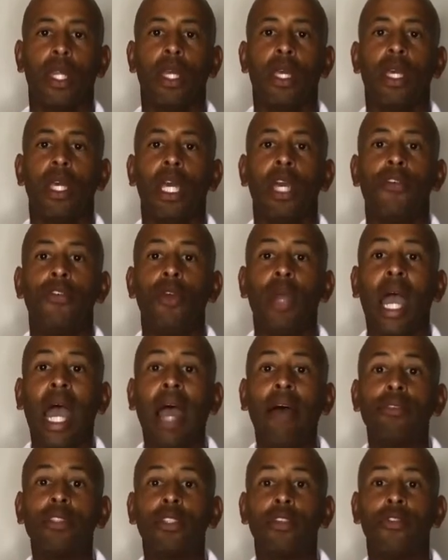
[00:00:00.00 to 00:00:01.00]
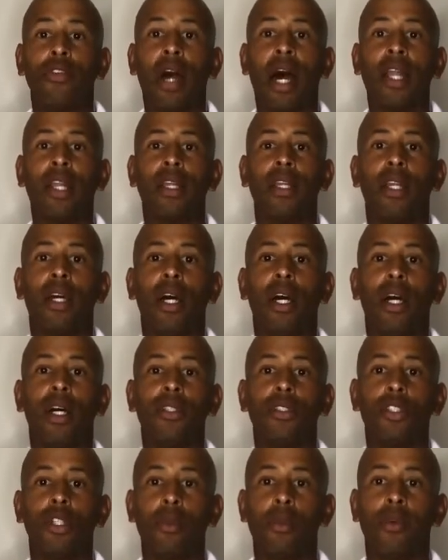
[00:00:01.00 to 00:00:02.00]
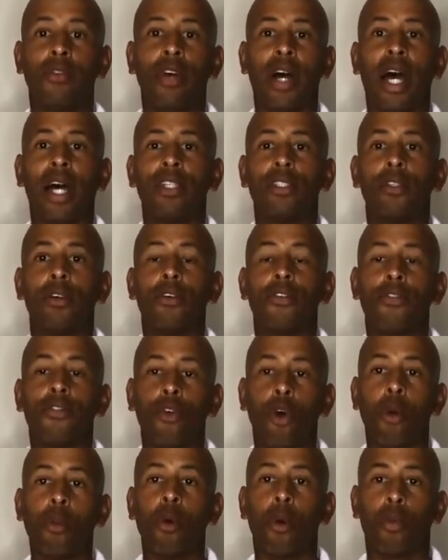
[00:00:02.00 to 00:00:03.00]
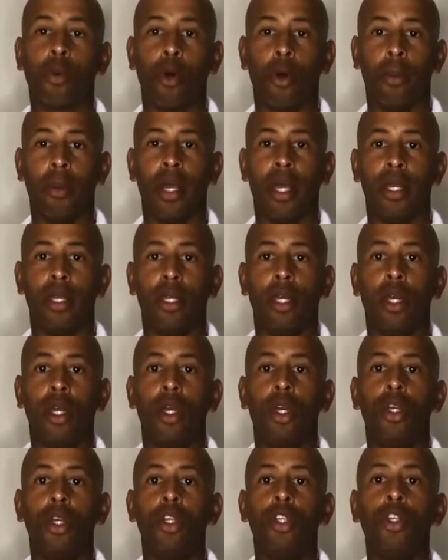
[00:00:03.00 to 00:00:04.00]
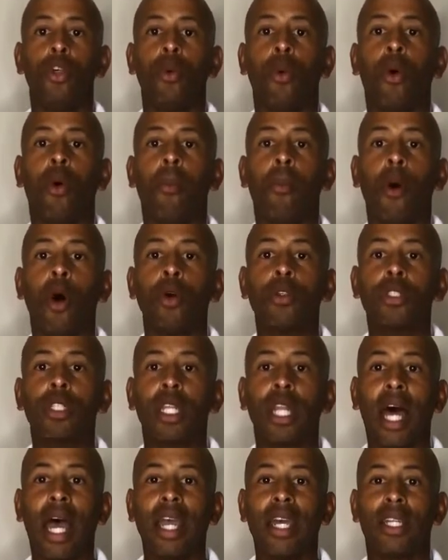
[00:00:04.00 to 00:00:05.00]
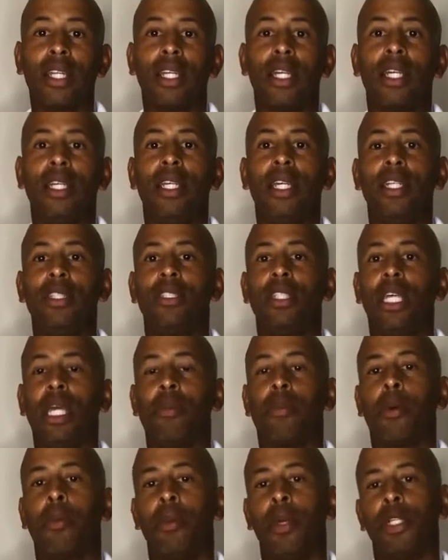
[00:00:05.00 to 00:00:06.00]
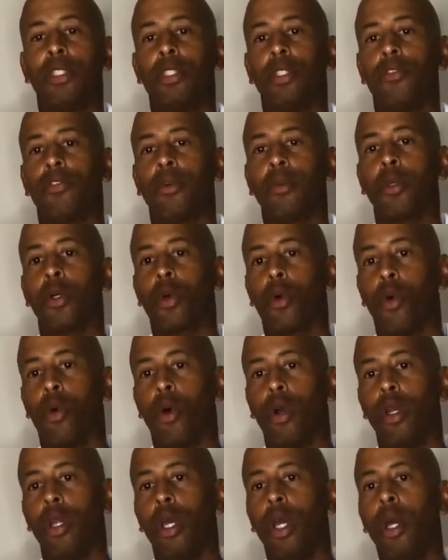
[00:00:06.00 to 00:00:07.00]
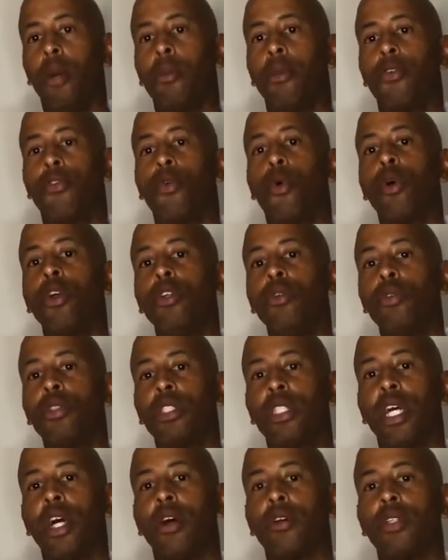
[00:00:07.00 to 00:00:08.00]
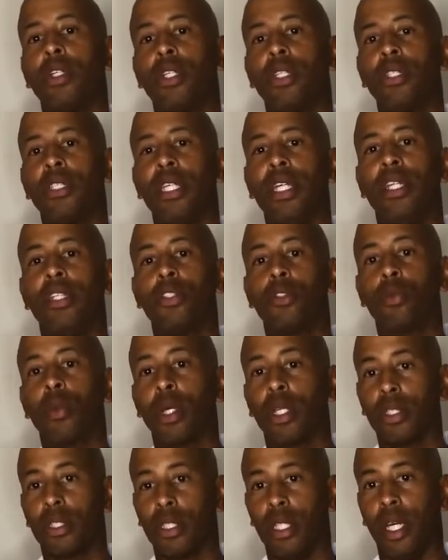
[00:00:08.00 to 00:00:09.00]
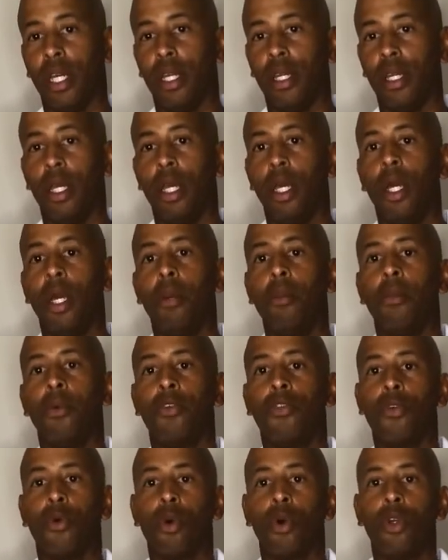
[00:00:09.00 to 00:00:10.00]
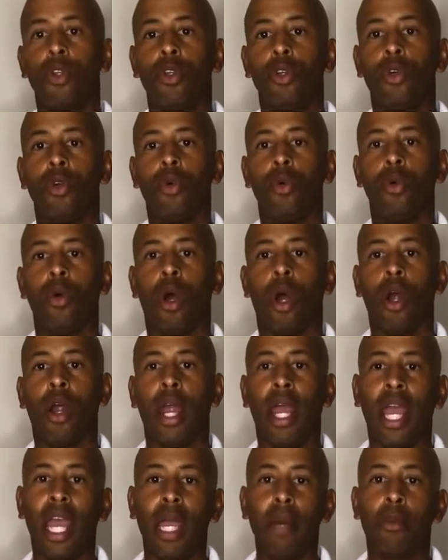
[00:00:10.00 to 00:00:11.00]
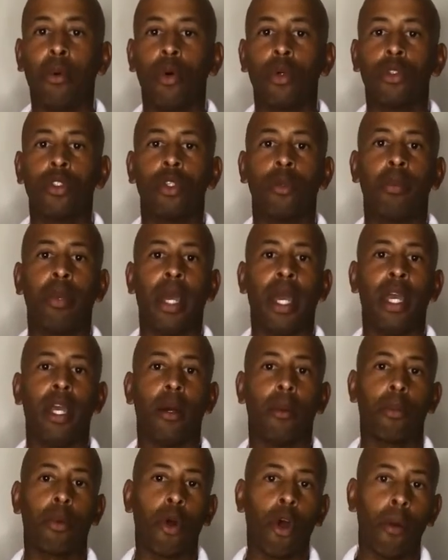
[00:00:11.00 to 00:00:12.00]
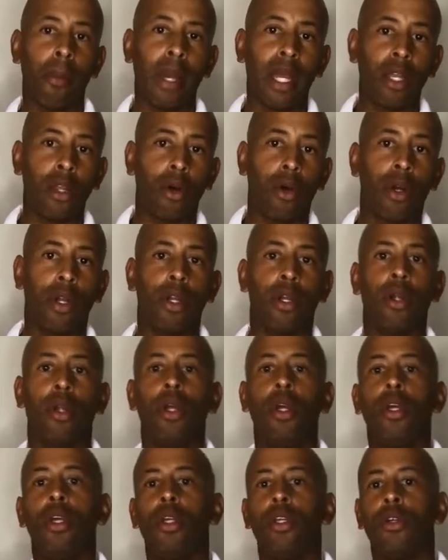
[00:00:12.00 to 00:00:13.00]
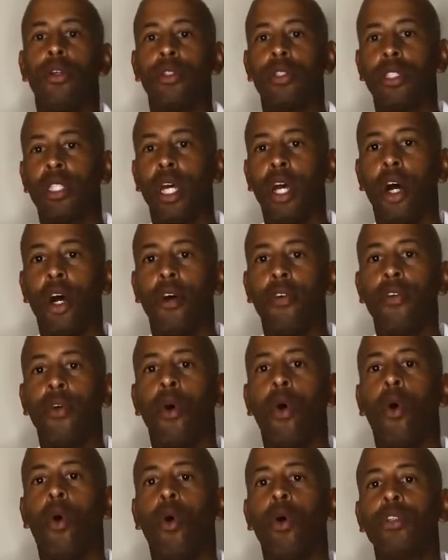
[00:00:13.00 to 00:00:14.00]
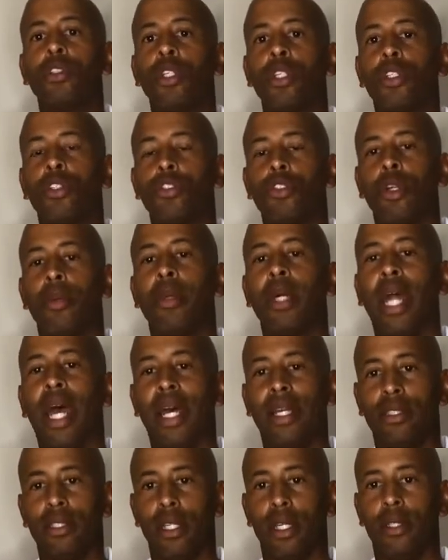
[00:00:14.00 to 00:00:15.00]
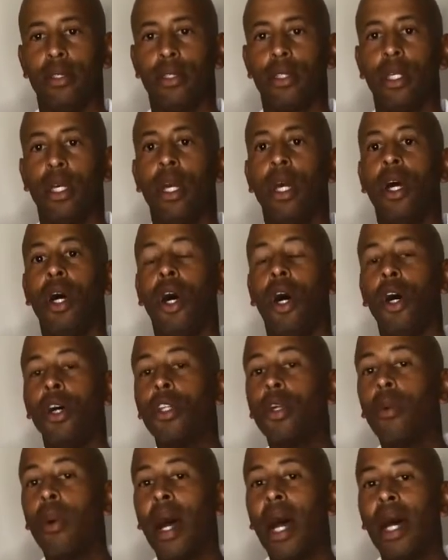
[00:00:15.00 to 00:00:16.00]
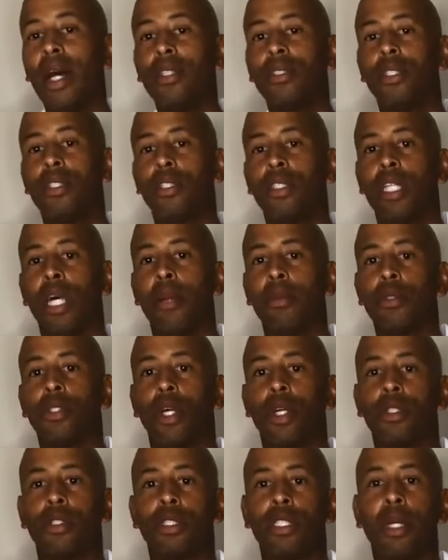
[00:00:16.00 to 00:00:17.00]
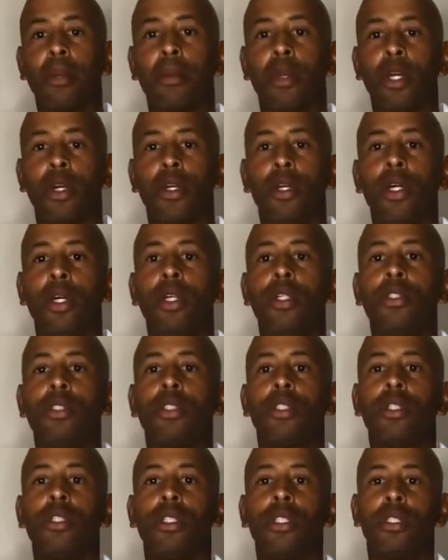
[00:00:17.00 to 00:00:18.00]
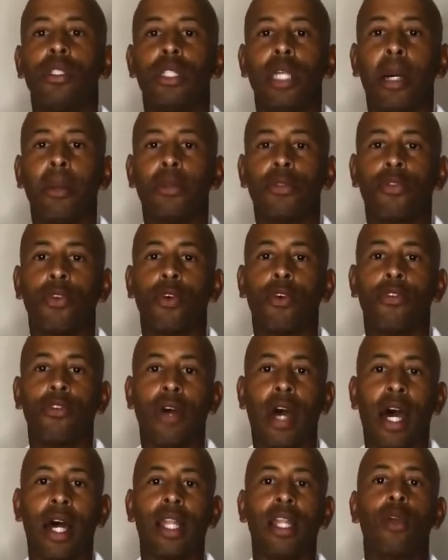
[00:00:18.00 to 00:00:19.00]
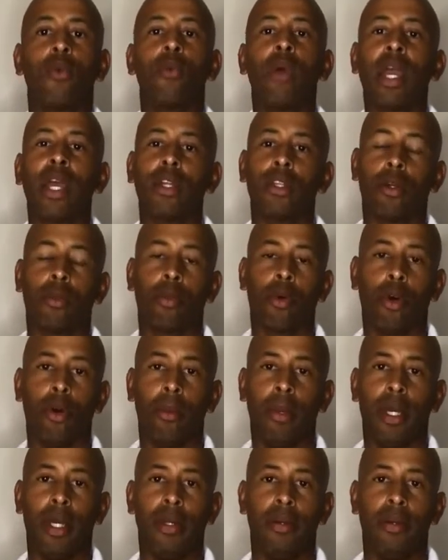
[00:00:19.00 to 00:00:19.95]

If you have to file an unsupervised formal probate, you will most likely need to get permission from the court before you sell the decedent's real estate, before you are able to pay a probate lawyer, yourself, or to distribute assets. Otherwise, the steps are similar to the steps for filing regular probate.